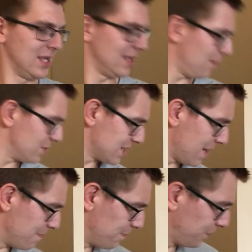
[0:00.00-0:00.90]
That was,
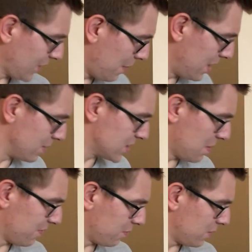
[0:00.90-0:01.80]
I mean,
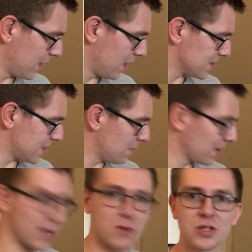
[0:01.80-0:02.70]
some of it, what the hell is that on my
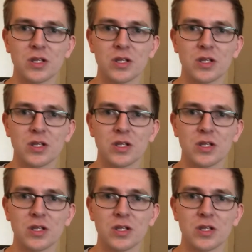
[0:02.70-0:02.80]
couch?